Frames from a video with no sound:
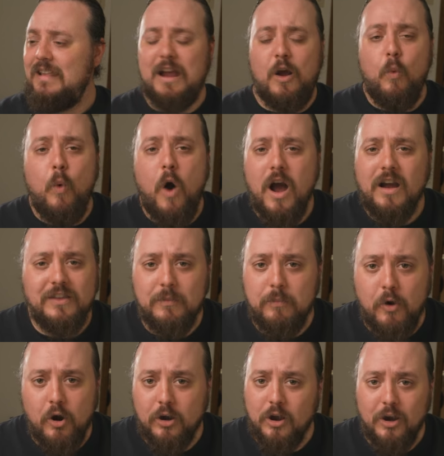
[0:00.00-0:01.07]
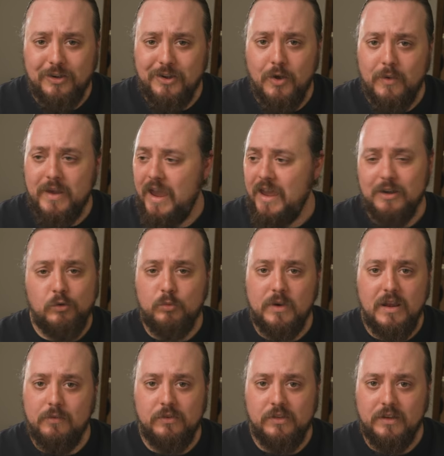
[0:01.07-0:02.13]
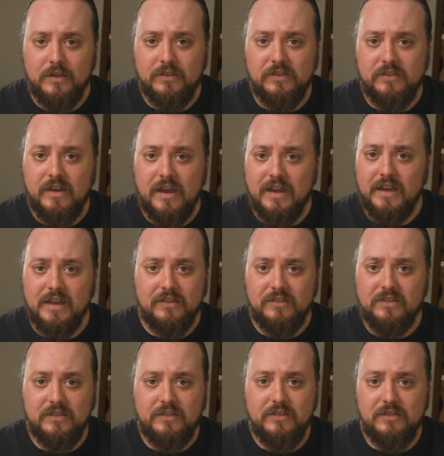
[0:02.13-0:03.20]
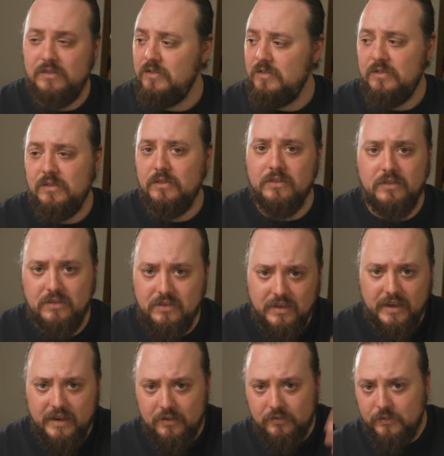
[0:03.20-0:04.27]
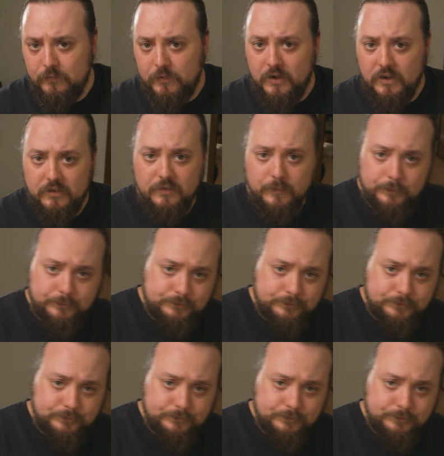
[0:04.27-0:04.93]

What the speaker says: a walk in the park on cocaine, or whatever the saying is. Here's some footage.